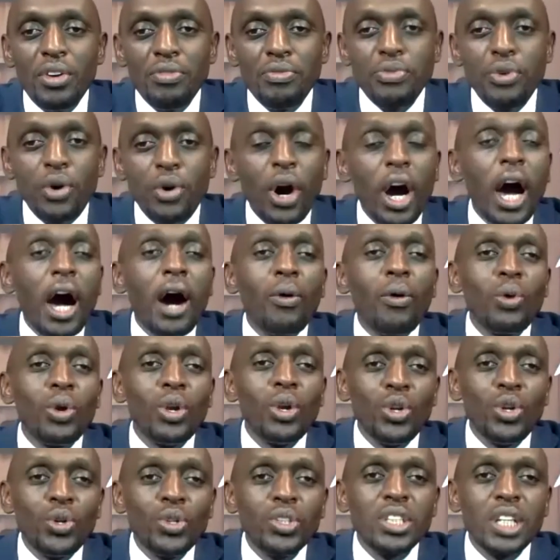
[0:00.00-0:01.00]
for I will
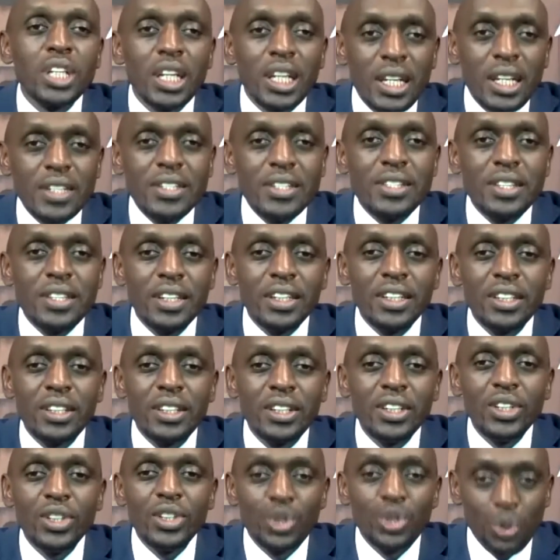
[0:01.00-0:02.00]
not listen
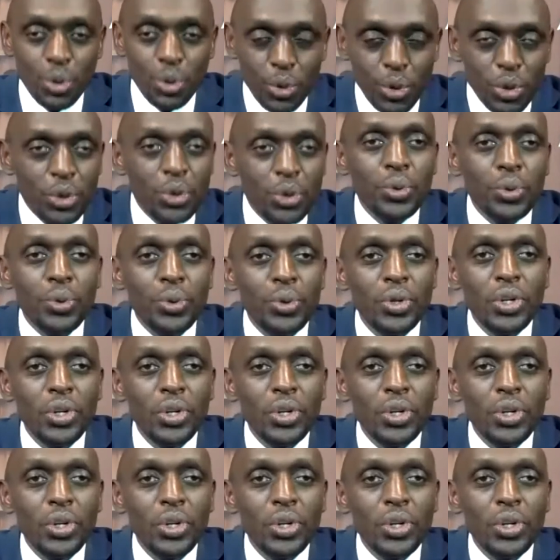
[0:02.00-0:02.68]
to you.